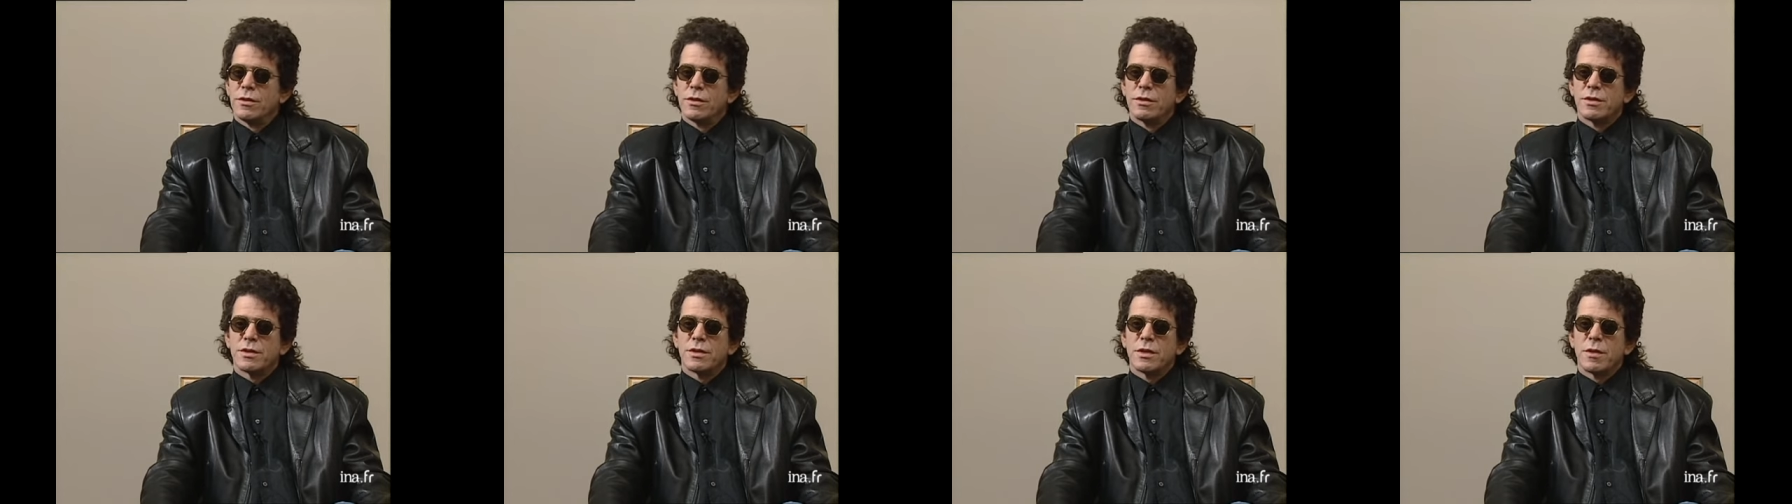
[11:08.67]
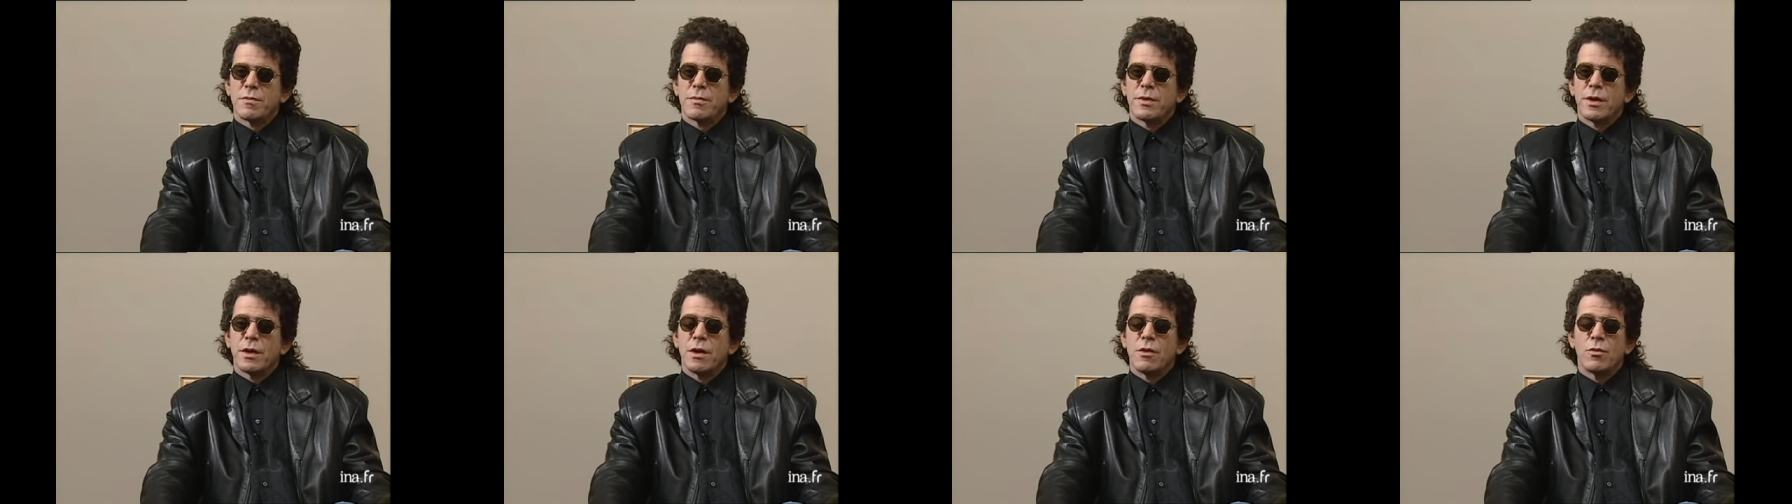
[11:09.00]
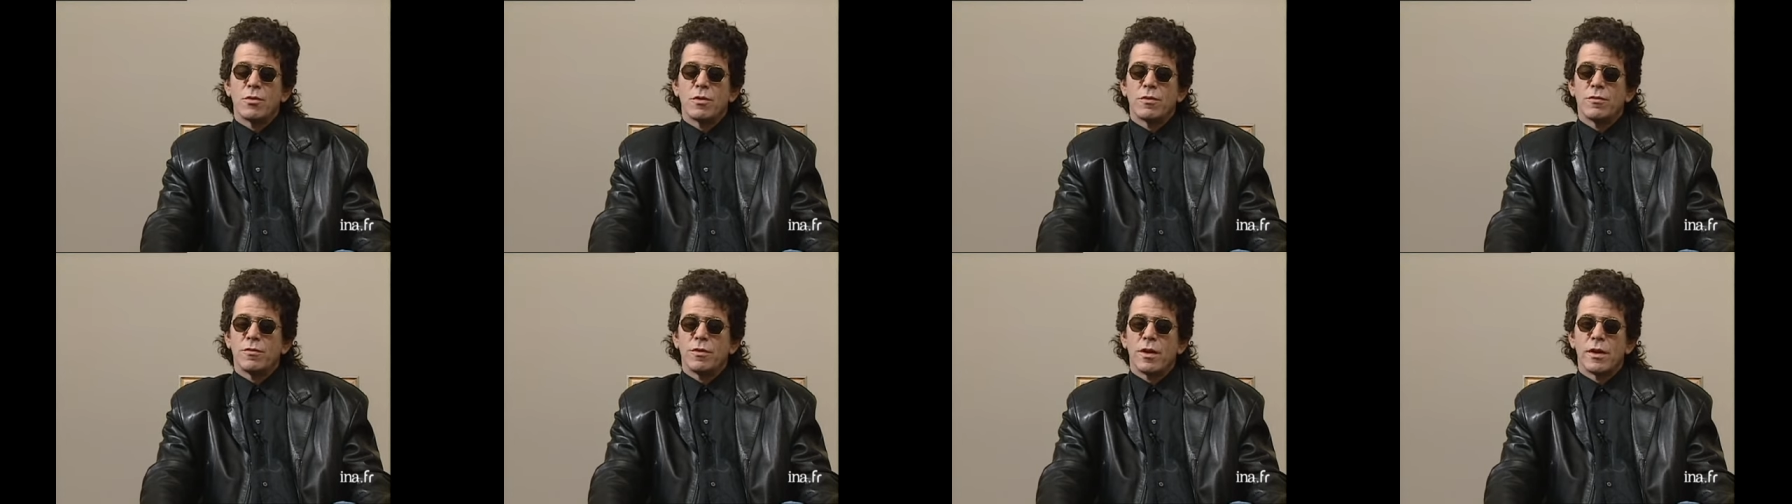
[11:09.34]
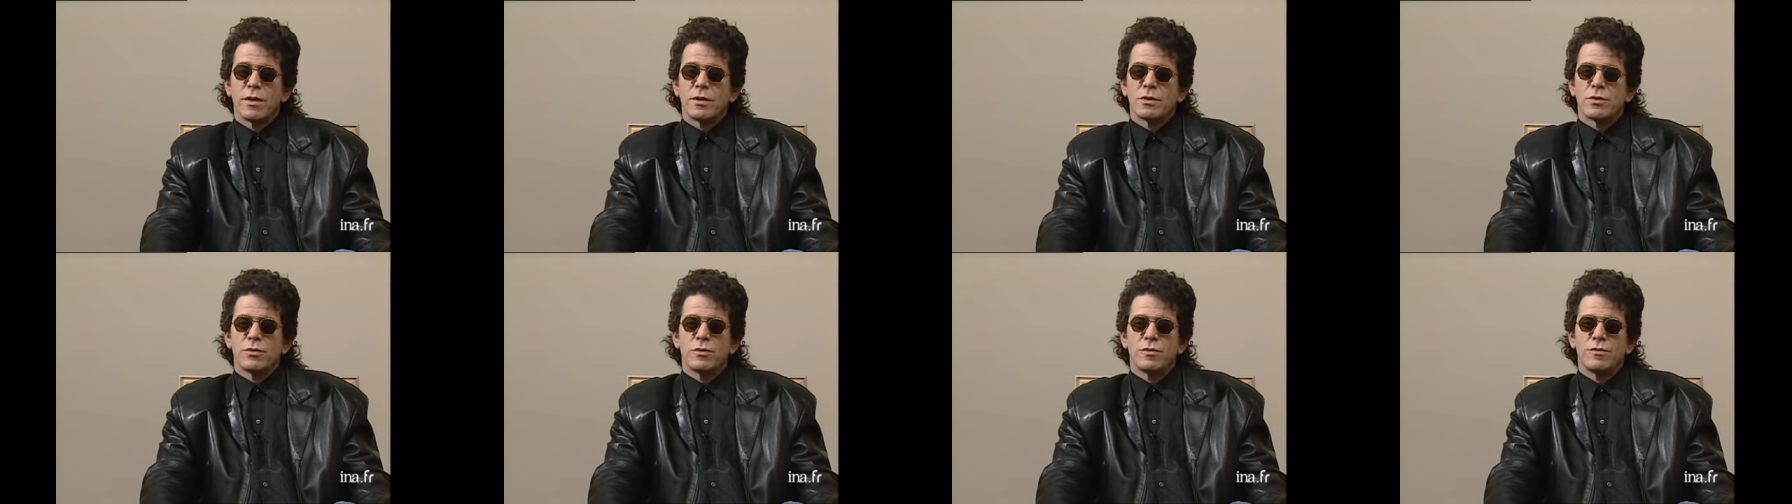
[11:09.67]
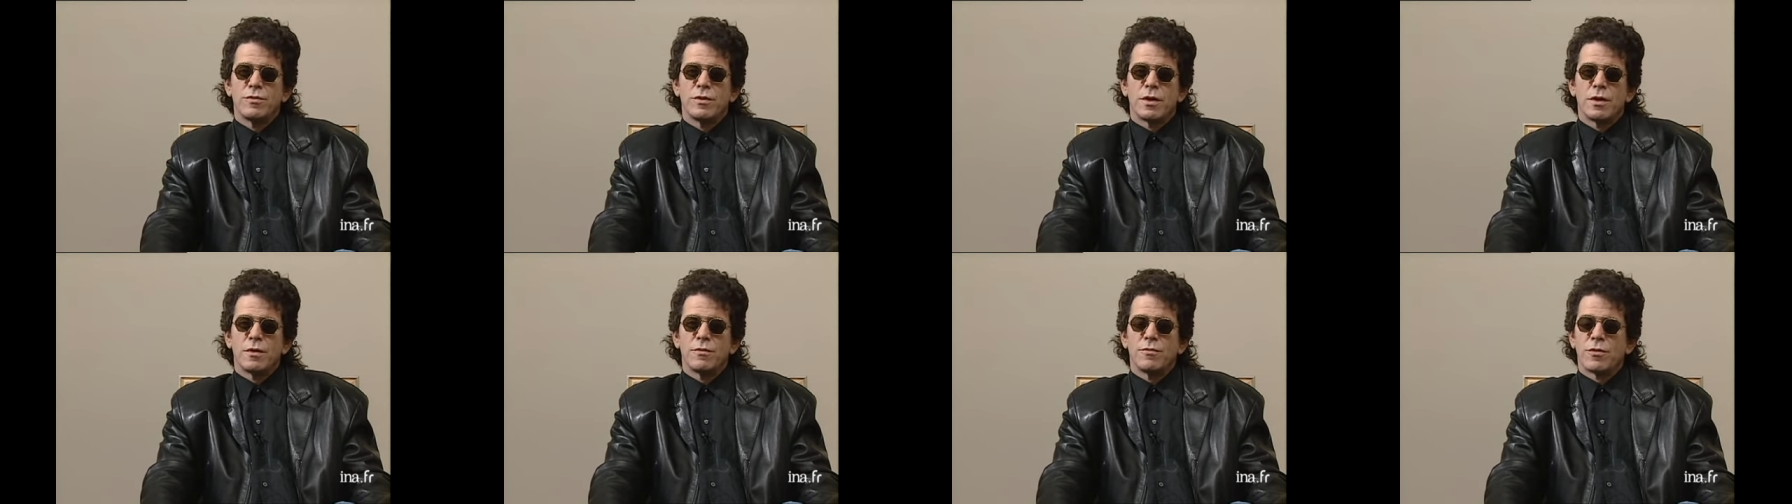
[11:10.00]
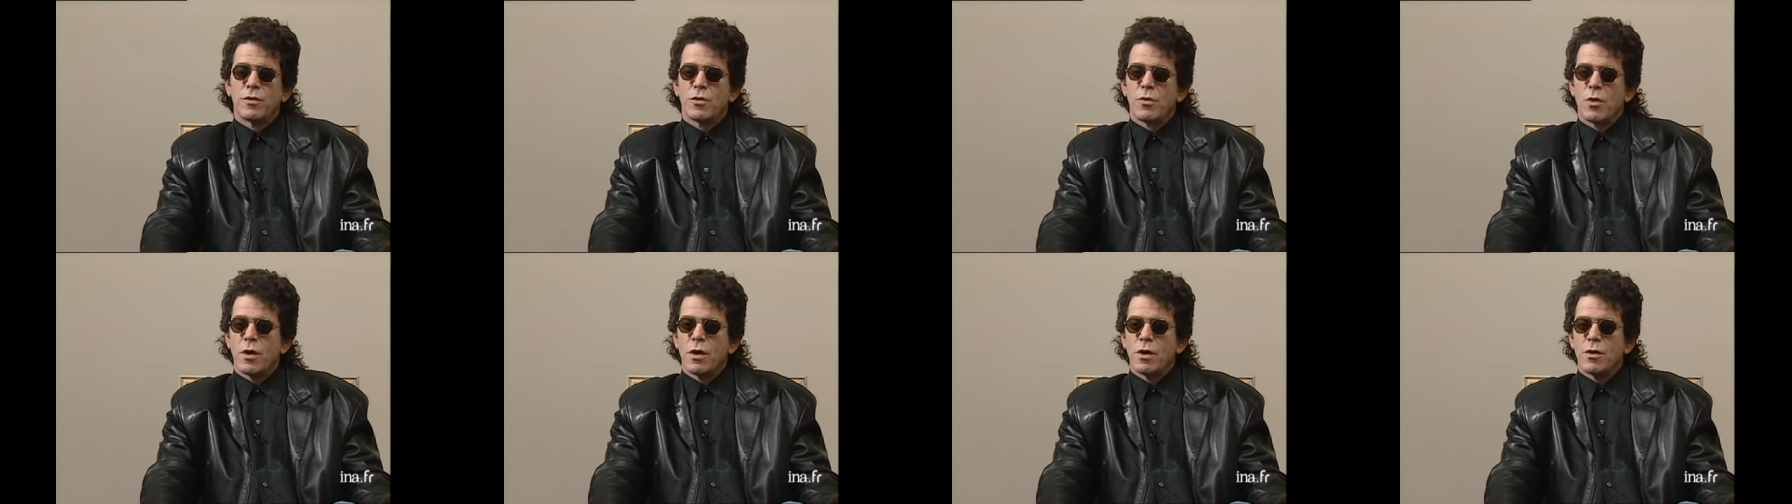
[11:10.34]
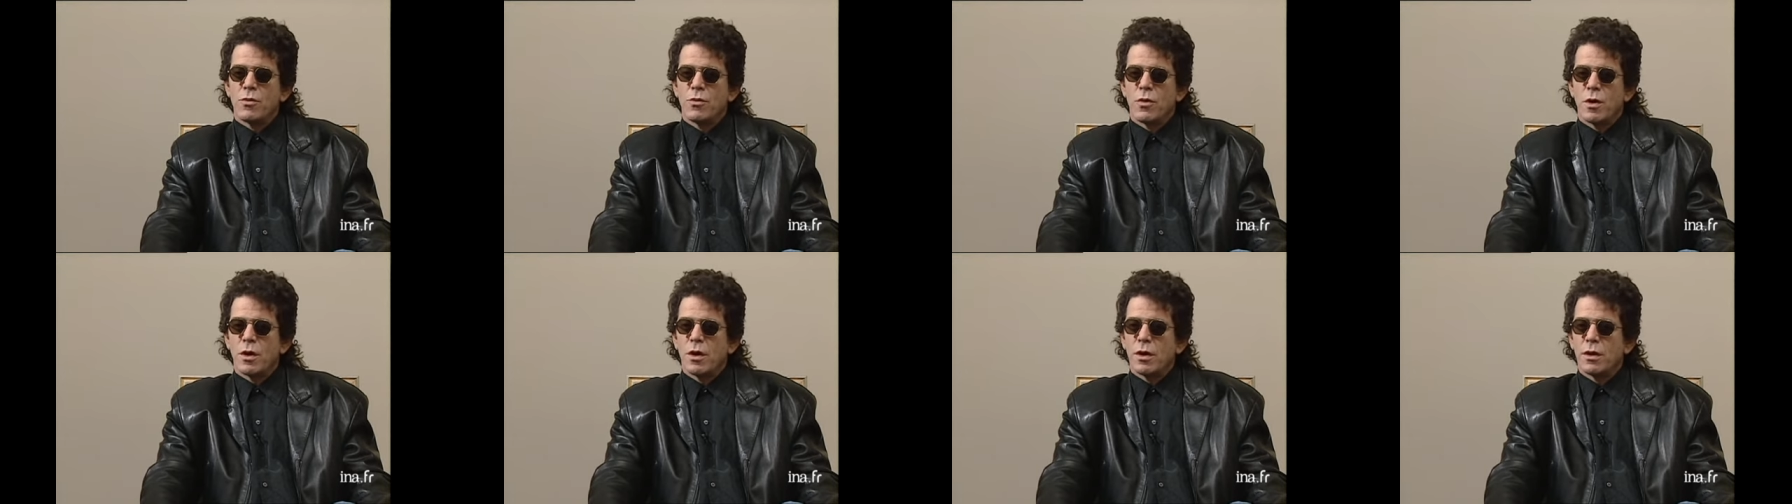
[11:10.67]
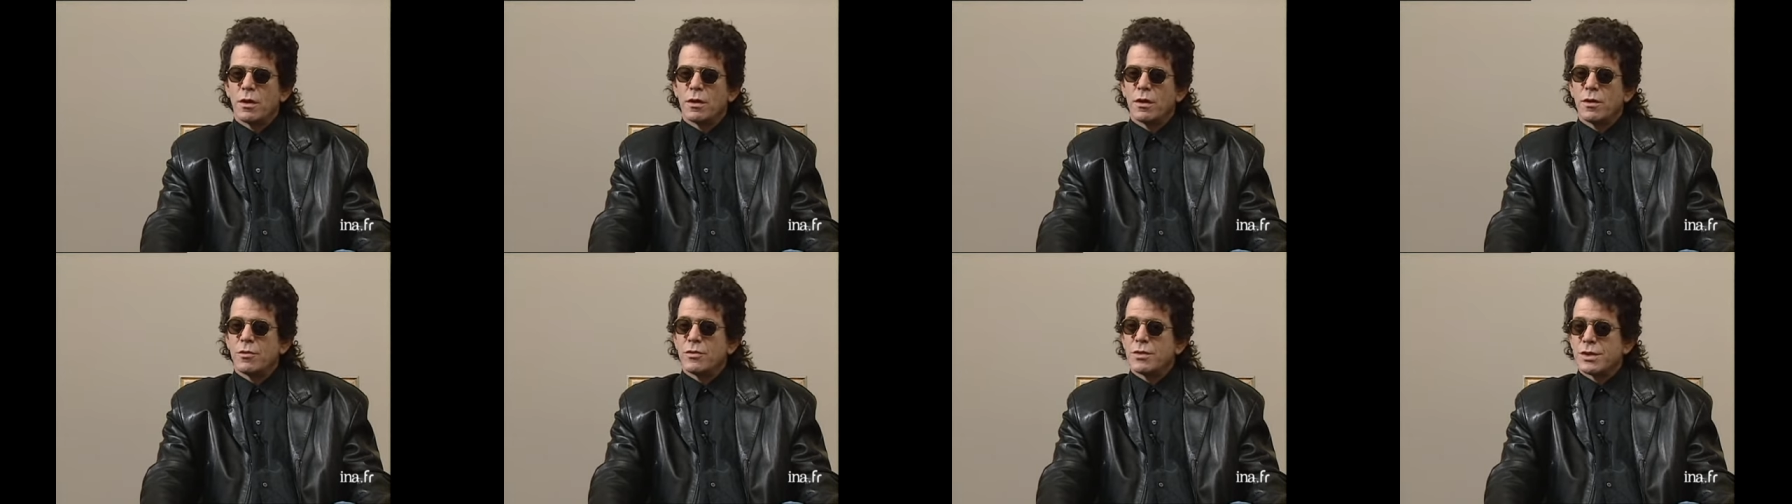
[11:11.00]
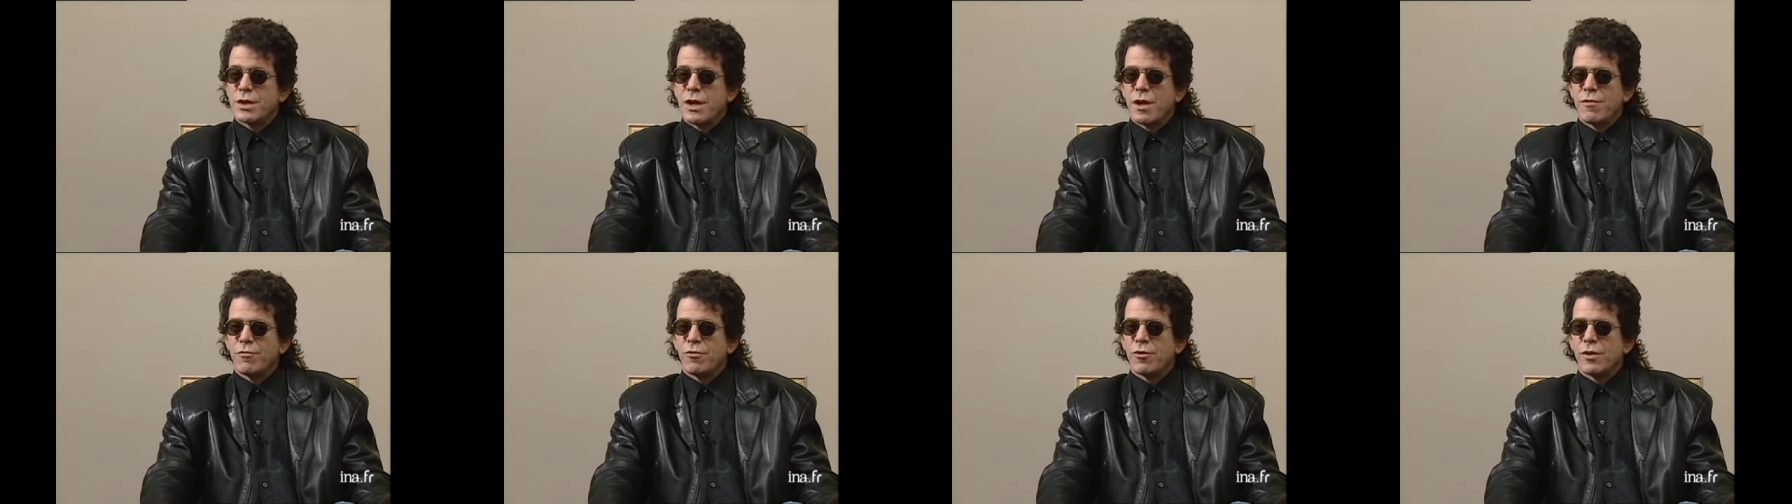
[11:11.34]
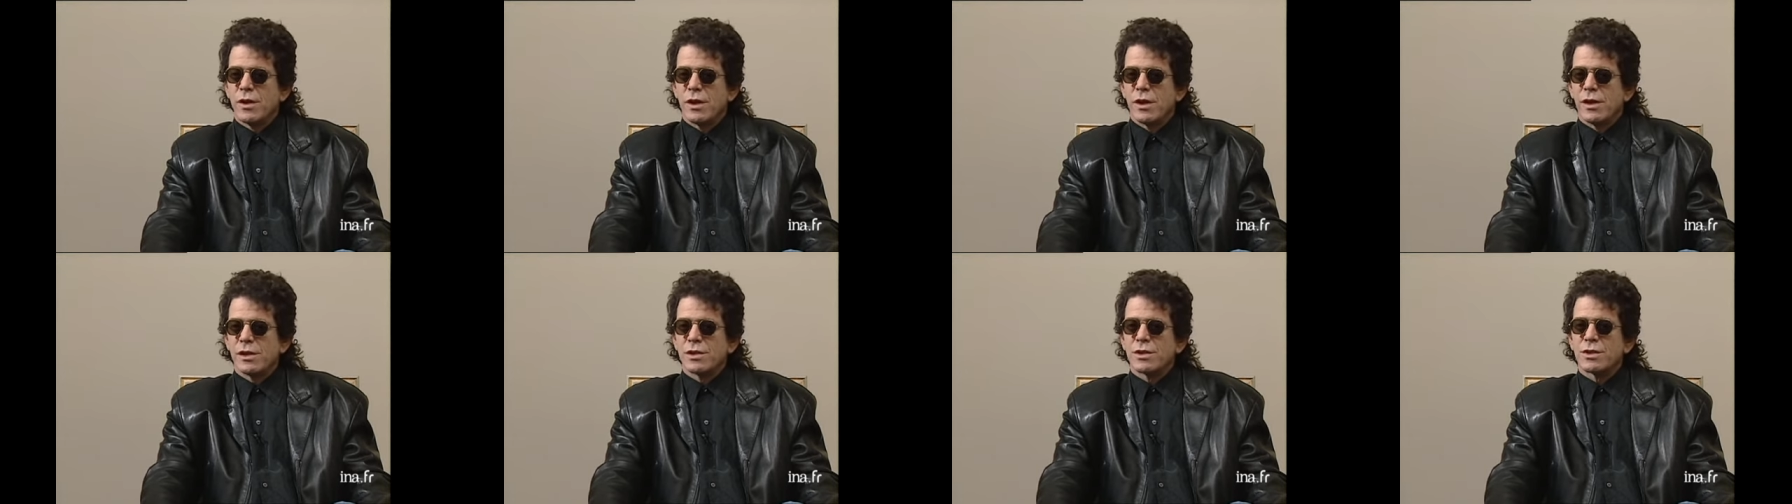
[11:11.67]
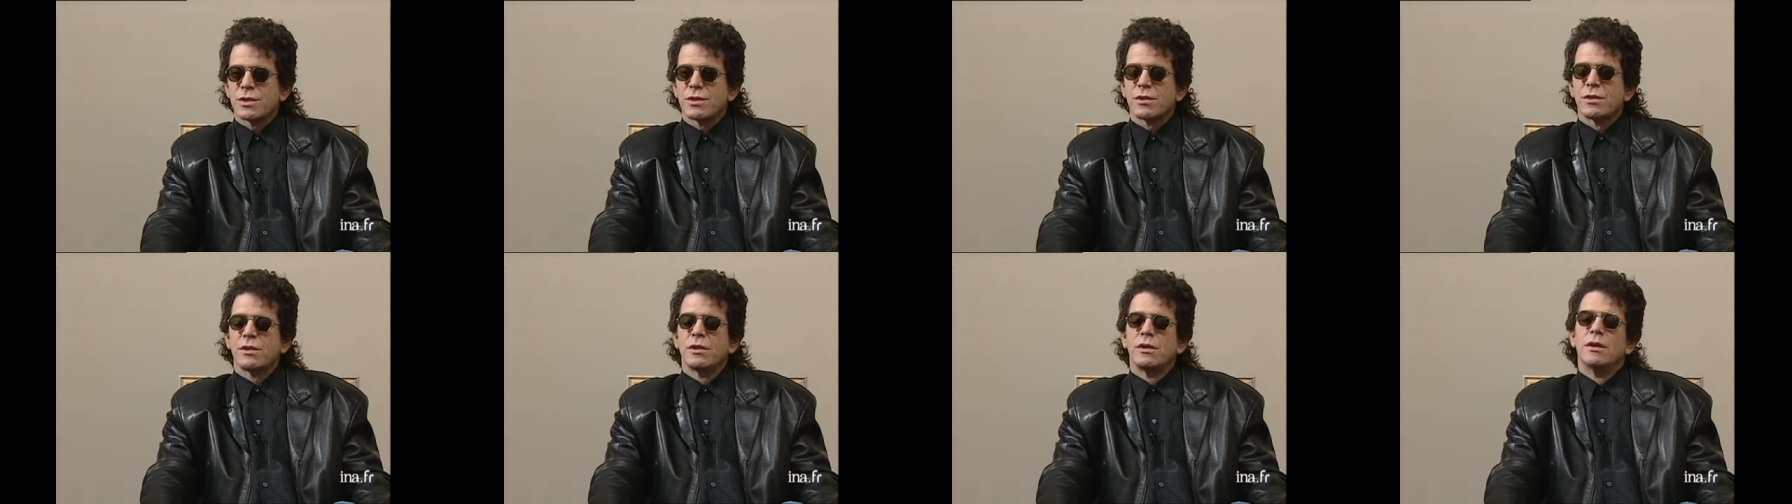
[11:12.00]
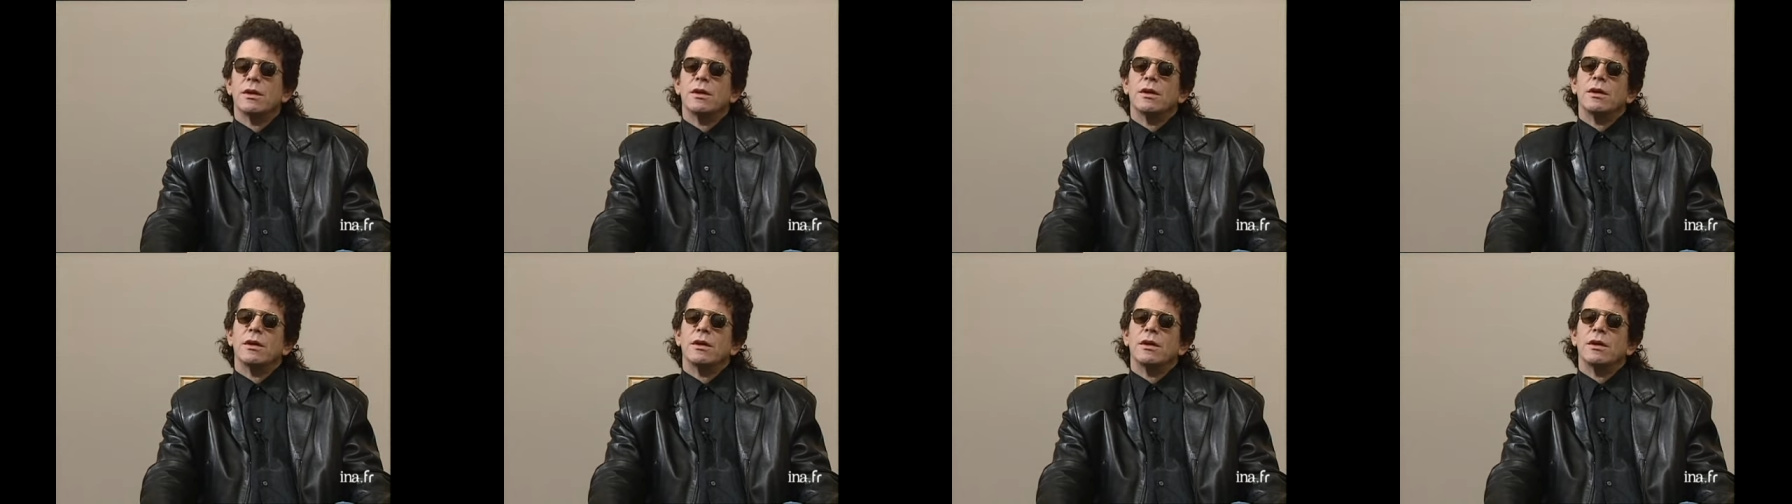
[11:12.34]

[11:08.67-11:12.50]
It's something I would have liked to have done for quite a while. I was never asked.